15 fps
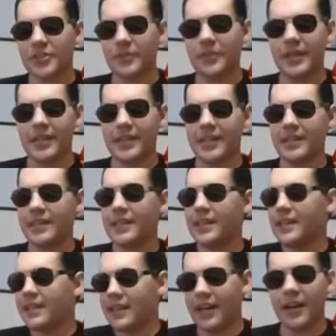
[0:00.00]
opinion
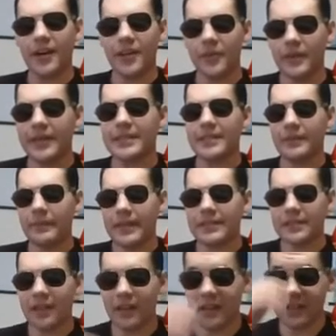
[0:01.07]
that Halloween's the best
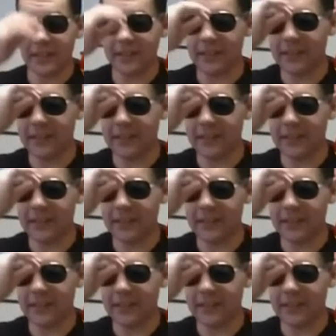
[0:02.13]
holiday.